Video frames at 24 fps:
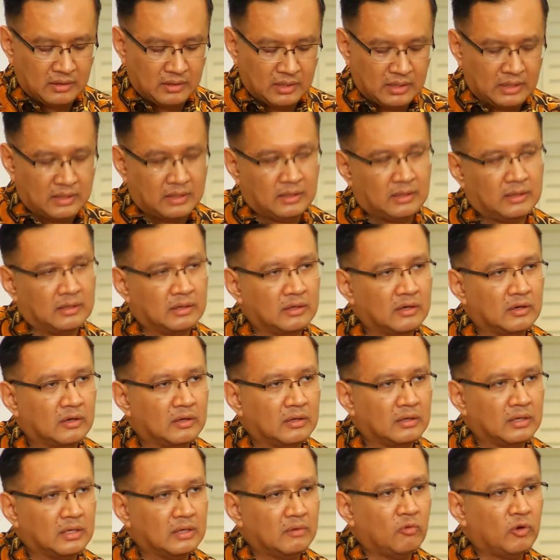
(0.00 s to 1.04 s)
uh,
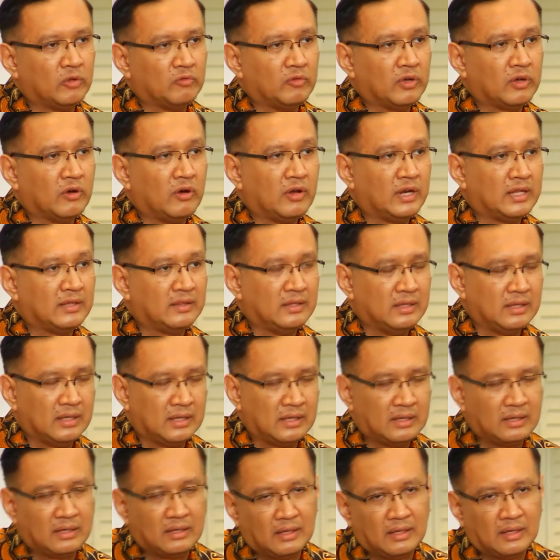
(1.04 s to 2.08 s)
what we call it the
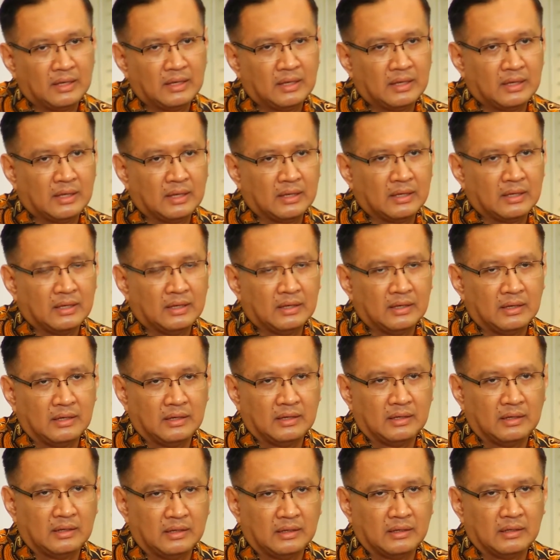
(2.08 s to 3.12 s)

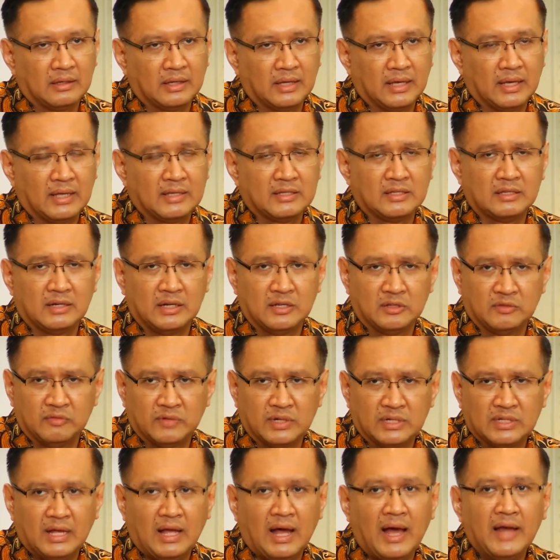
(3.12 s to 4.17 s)
uh, cash
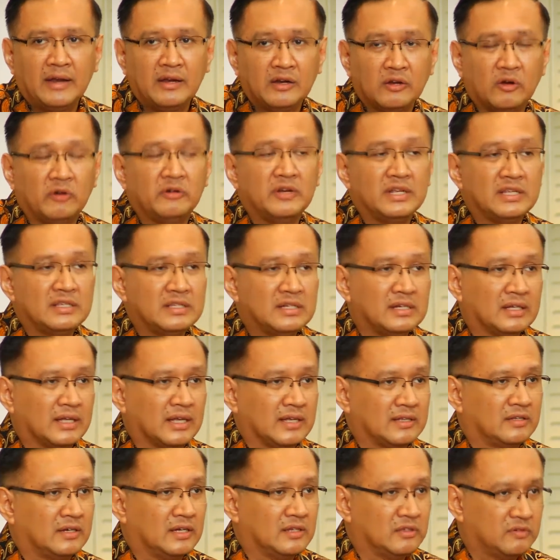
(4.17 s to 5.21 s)
transfers, unconditional
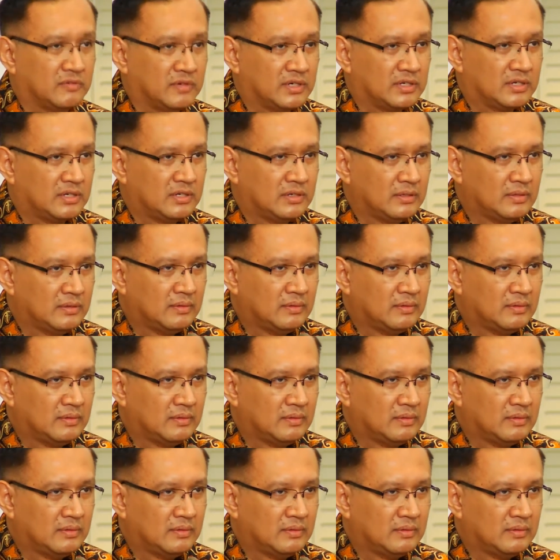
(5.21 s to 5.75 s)
cash transfers,